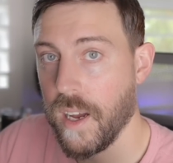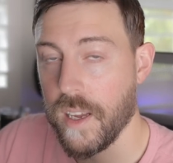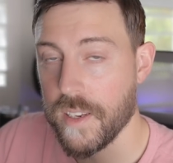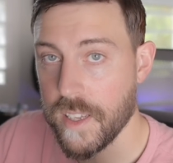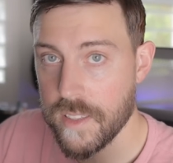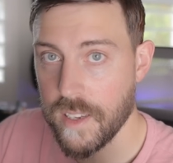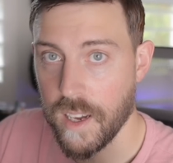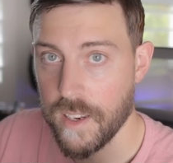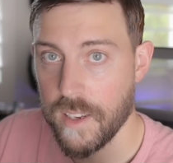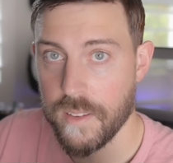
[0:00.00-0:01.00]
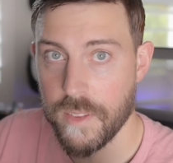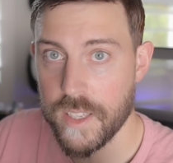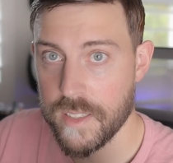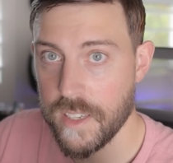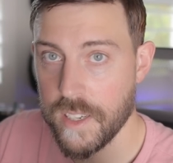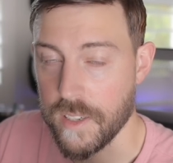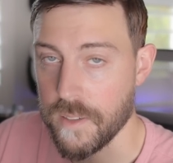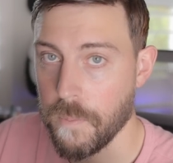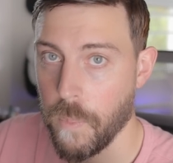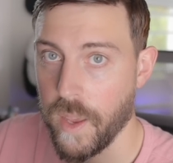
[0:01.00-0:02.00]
uh, Nissan this year?